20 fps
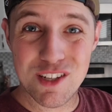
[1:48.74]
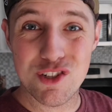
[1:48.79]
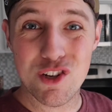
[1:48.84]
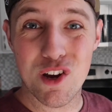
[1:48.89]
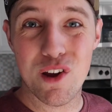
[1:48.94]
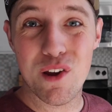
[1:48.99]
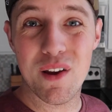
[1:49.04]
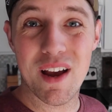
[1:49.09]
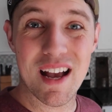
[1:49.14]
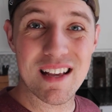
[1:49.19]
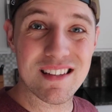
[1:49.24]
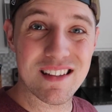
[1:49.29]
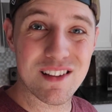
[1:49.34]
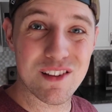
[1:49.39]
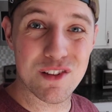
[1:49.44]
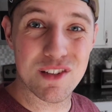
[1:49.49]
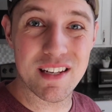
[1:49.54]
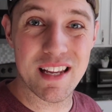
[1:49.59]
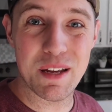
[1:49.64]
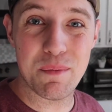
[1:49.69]
show you guys a
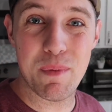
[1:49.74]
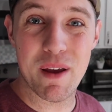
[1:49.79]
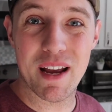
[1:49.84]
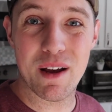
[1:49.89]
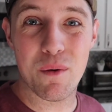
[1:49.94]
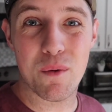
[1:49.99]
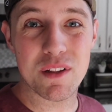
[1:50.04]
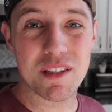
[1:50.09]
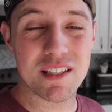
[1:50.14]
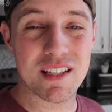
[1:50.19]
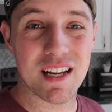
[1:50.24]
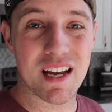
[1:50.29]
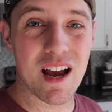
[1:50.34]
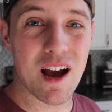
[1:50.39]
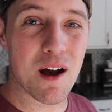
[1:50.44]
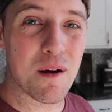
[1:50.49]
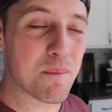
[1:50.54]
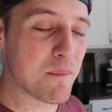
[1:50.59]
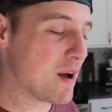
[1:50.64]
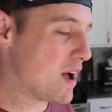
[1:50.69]
little sneak peek of what's to
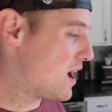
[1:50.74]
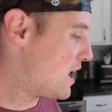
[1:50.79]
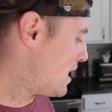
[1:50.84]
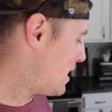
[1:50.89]
come.